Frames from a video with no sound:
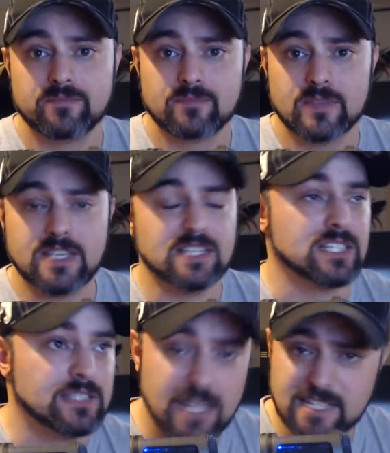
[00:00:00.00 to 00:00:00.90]
He's
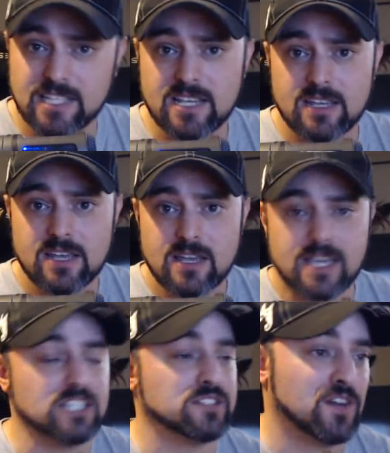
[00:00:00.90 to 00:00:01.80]
sadistic.
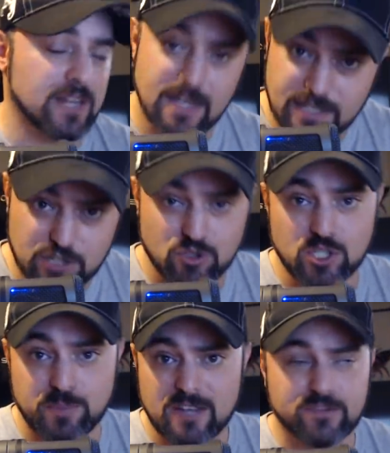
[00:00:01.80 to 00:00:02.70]
He's fucking
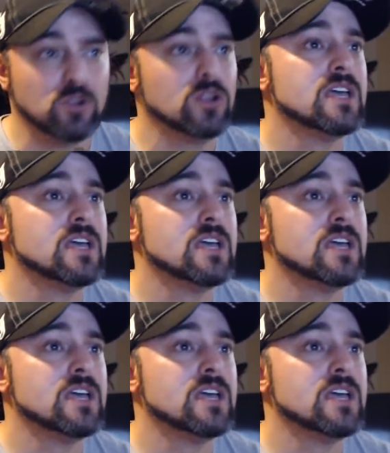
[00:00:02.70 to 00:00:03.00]
disrespectful.